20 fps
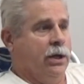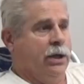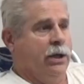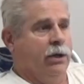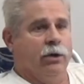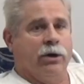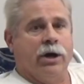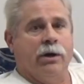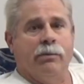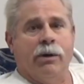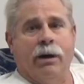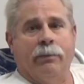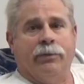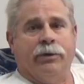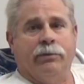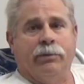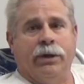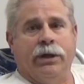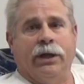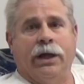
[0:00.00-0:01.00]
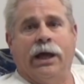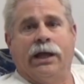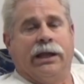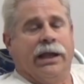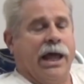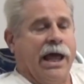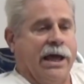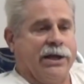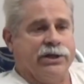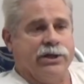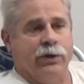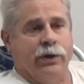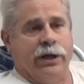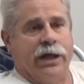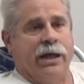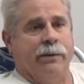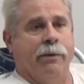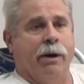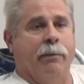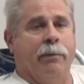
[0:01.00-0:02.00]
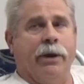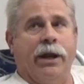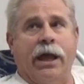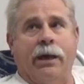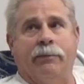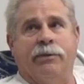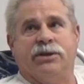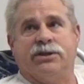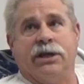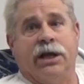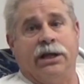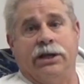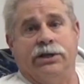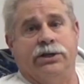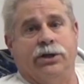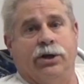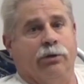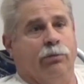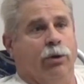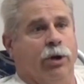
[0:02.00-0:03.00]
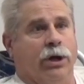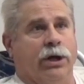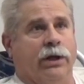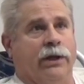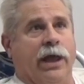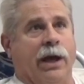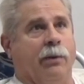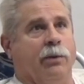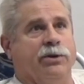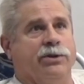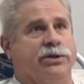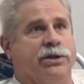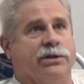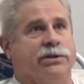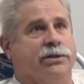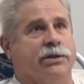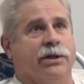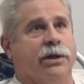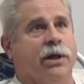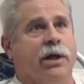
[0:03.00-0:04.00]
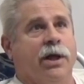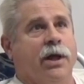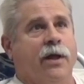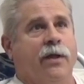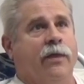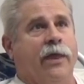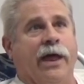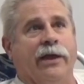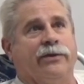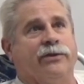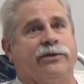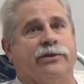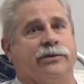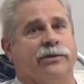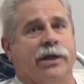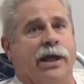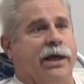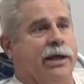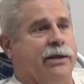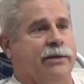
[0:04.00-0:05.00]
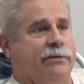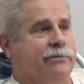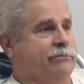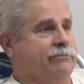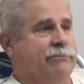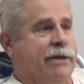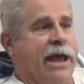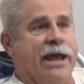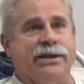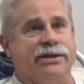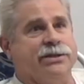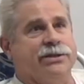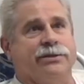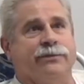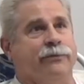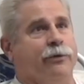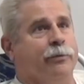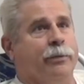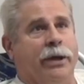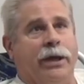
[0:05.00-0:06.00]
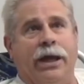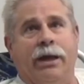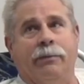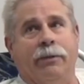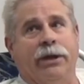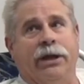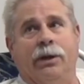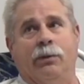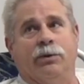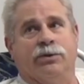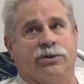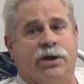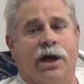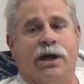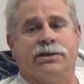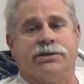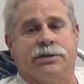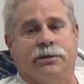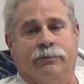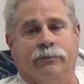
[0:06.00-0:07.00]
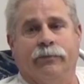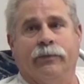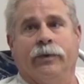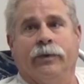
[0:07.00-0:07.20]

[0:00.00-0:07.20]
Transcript: he'll come up to me. Like last year, he came up and had to sign his yearbook, and that was just that's just like aces for me. it was awesome.